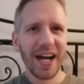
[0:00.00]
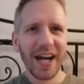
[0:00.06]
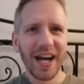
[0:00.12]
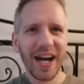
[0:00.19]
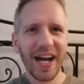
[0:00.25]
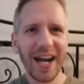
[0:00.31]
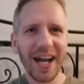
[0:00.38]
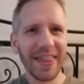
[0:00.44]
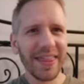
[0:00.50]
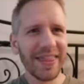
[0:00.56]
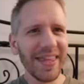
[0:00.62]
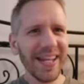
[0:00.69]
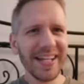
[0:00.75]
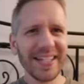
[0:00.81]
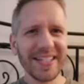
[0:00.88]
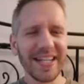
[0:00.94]
I
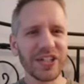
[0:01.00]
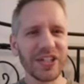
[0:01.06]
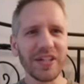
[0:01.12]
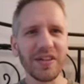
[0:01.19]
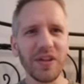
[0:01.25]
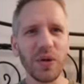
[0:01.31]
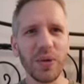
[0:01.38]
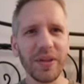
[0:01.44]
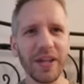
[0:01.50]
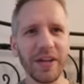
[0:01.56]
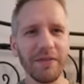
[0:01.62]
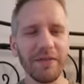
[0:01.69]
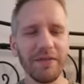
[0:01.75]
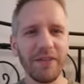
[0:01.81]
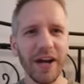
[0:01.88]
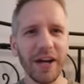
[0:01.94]
think it's actually lower than
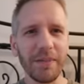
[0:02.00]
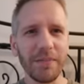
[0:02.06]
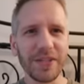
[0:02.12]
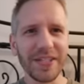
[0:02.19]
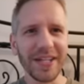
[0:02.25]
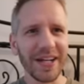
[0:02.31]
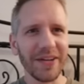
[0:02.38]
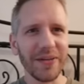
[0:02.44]
5%.